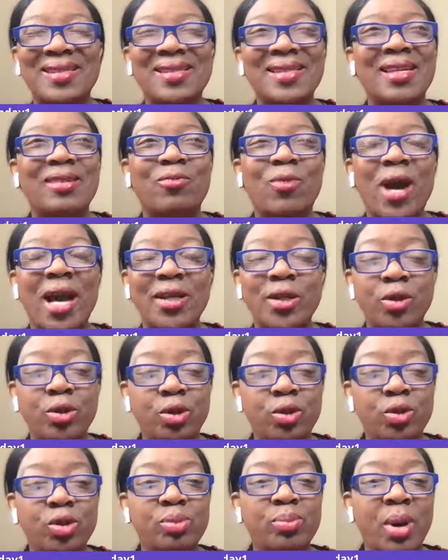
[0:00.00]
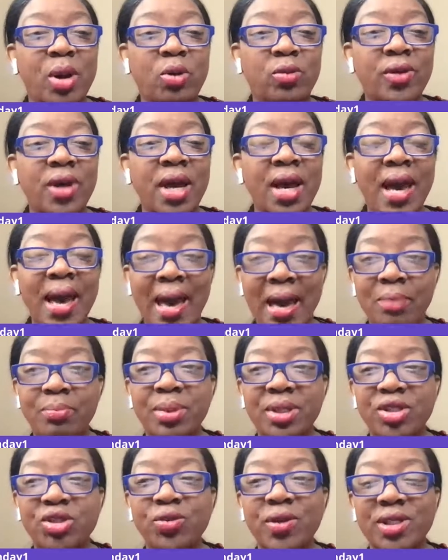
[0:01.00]
Sunday, why you use both? I'll
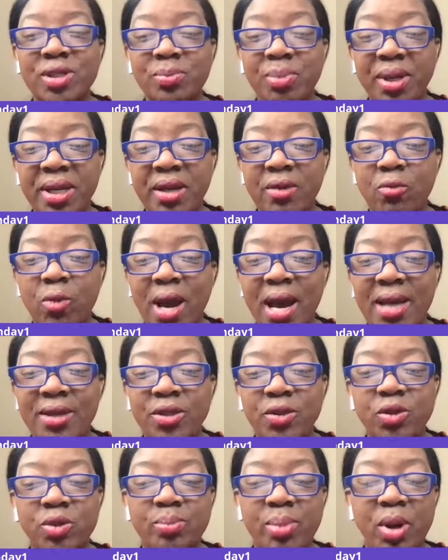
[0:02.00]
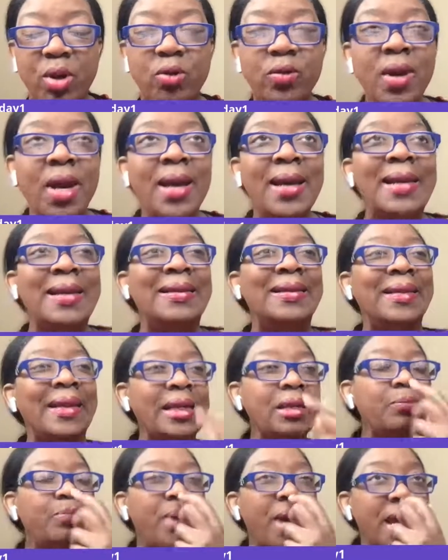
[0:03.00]
be transparent why I use both.
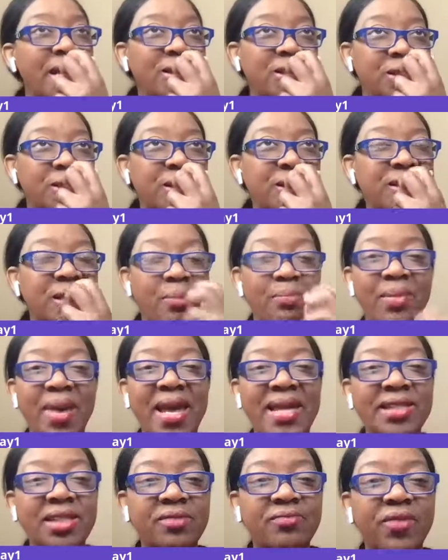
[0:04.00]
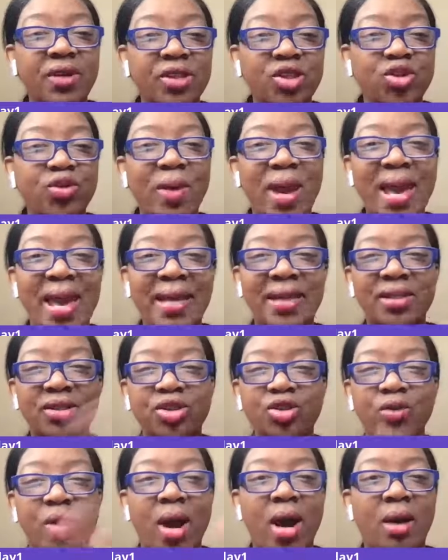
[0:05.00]
Lead pages is amazing for drag
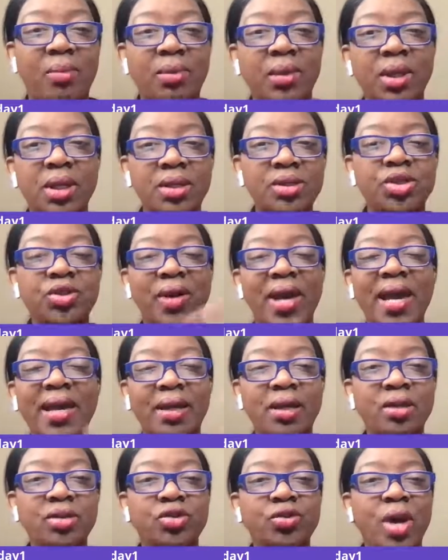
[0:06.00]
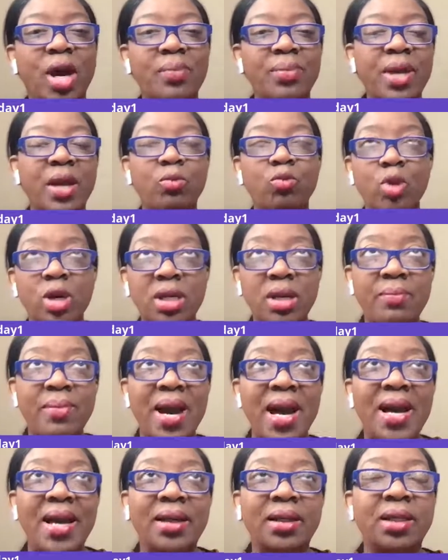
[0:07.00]
and drop. And one of
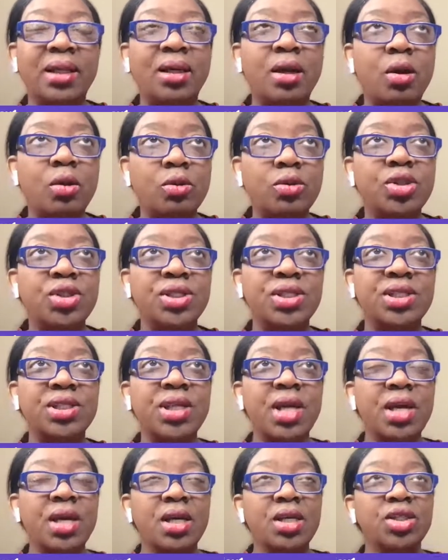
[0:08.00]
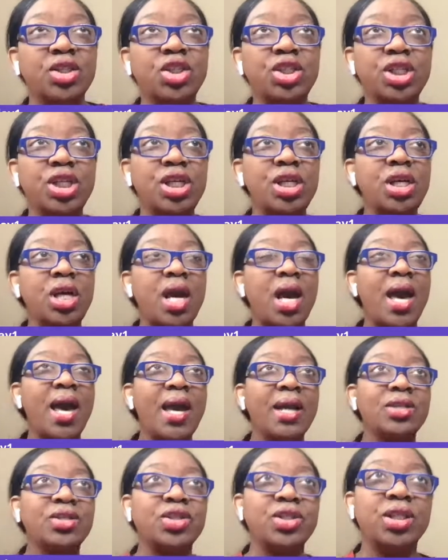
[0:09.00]
my coaches, she
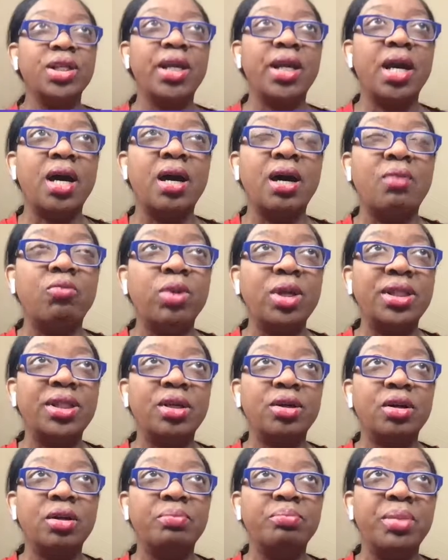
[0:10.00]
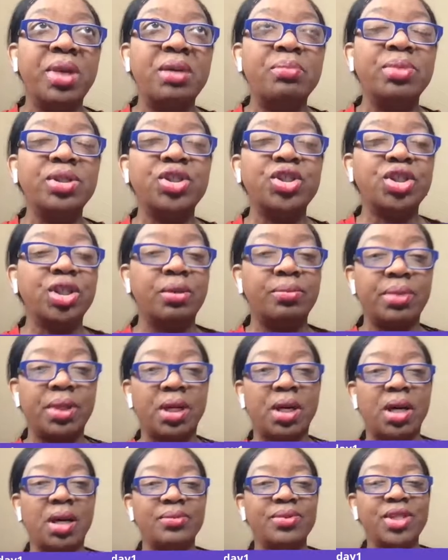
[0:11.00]
actually, with her membership,
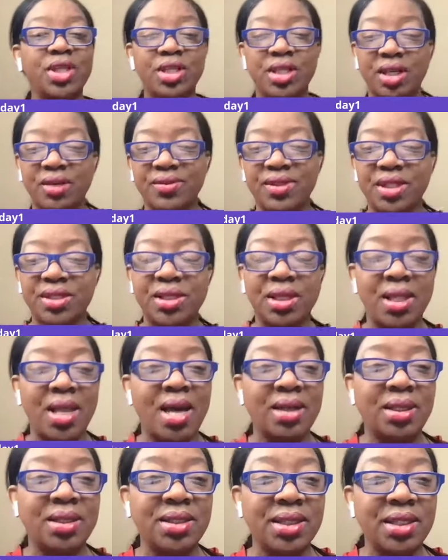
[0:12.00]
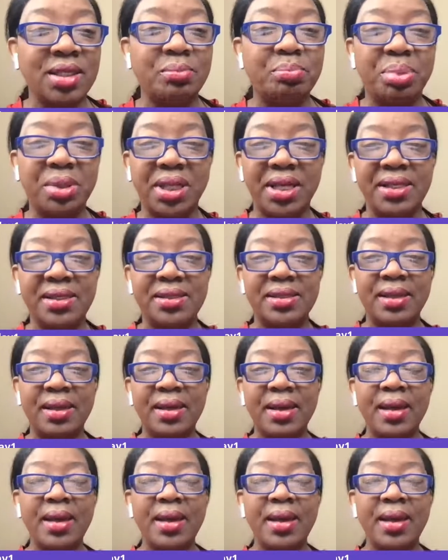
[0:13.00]
she gives us a lot of templates.